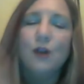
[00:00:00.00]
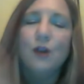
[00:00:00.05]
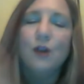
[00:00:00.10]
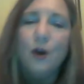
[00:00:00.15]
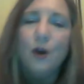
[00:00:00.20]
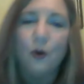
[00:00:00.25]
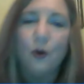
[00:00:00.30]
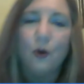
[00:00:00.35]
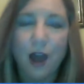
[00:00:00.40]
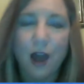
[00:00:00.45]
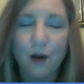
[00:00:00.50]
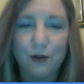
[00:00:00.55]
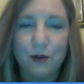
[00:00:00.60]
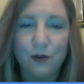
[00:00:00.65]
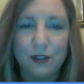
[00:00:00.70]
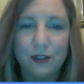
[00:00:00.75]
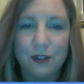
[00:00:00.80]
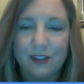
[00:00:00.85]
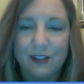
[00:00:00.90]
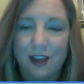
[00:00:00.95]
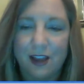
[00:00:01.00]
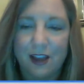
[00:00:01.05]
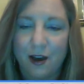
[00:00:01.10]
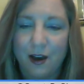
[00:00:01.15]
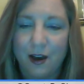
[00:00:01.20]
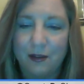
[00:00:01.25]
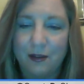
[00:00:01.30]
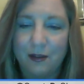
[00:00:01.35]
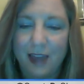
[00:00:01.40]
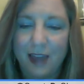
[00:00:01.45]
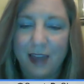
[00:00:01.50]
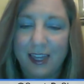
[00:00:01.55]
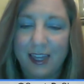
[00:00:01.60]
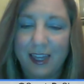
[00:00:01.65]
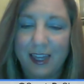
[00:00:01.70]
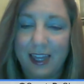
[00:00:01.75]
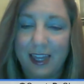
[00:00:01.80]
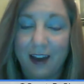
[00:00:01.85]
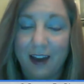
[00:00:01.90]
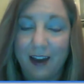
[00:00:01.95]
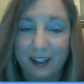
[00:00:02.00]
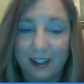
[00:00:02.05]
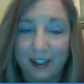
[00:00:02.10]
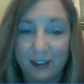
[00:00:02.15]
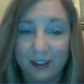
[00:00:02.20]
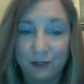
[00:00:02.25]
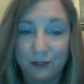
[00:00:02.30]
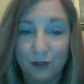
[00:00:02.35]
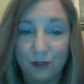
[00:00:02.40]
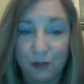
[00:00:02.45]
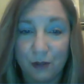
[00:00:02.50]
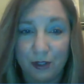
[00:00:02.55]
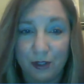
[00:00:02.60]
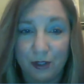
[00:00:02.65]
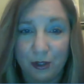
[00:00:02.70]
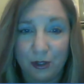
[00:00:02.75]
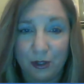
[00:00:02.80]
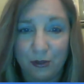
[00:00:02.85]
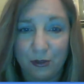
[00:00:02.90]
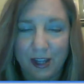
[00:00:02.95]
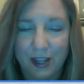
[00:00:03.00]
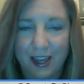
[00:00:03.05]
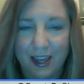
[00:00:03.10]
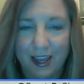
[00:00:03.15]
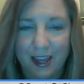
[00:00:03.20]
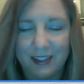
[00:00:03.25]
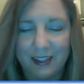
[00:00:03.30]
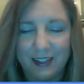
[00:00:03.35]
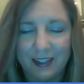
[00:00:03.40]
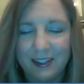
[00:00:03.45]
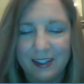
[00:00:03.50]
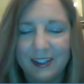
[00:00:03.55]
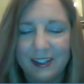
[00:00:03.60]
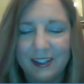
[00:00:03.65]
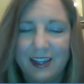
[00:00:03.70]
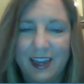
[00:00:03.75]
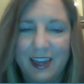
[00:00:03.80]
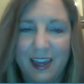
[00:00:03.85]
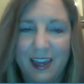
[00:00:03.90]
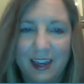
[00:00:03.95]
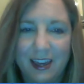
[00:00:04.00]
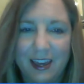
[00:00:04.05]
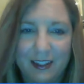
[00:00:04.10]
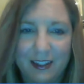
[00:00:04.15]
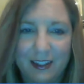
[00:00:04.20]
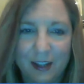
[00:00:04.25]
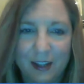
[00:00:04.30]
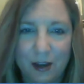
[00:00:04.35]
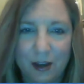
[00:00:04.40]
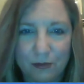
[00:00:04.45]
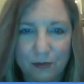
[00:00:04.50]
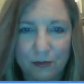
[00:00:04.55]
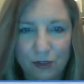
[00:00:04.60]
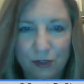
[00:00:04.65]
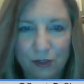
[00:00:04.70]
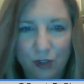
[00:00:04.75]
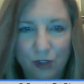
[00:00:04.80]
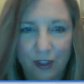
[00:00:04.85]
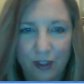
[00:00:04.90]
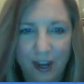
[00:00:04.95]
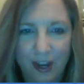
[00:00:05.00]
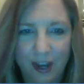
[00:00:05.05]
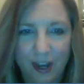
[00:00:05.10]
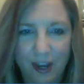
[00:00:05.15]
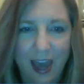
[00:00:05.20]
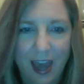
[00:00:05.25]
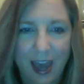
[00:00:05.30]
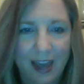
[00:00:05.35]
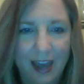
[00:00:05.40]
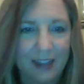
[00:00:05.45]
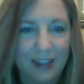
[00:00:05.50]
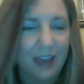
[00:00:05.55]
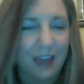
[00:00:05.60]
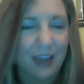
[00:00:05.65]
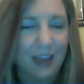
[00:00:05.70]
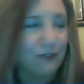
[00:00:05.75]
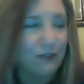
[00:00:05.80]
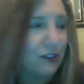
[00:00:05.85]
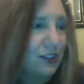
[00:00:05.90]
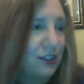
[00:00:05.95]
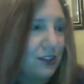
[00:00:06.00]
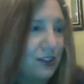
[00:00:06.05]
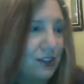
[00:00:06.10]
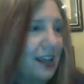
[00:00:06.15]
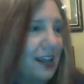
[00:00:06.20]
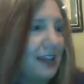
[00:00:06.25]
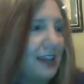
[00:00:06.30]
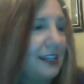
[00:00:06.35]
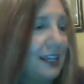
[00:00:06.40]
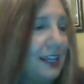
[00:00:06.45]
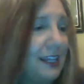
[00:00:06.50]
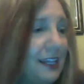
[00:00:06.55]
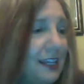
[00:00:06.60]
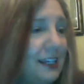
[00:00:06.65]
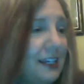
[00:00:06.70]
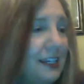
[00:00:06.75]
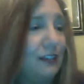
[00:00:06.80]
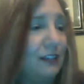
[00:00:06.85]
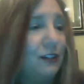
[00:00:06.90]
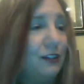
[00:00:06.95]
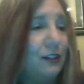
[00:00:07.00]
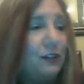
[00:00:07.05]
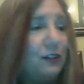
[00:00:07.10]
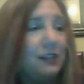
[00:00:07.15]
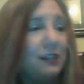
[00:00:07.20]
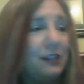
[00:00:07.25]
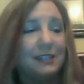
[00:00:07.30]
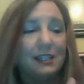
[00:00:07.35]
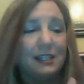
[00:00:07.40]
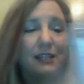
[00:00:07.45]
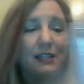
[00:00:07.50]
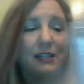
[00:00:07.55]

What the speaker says: while I was hanging out in the Ruby Tuesday, and saw that I had everything that I needed, including sending